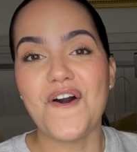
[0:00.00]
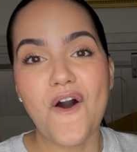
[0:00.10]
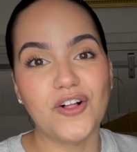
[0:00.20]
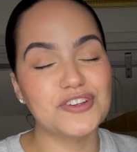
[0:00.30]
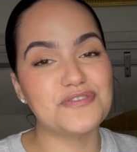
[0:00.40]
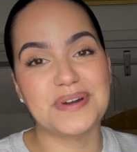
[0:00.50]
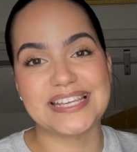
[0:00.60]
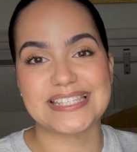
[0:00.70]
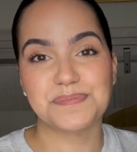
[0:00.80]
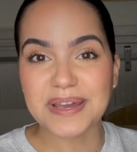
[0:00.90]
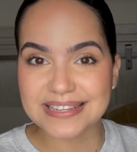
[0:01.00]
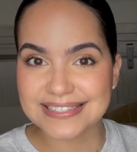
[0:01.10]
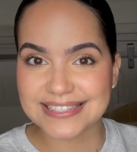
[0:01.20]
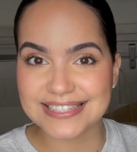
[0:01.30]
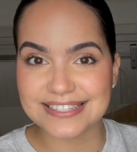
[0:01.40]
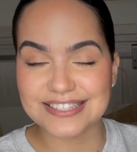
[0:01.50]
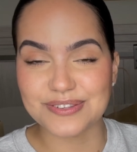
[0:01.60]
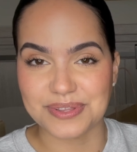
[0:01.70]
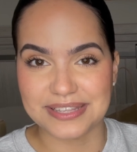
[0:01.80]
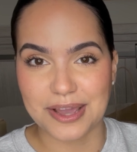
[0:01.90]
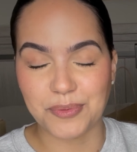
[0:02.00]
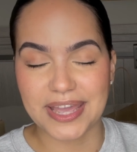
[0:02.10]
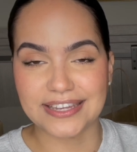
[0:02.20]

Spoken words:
all of my spices, so then that way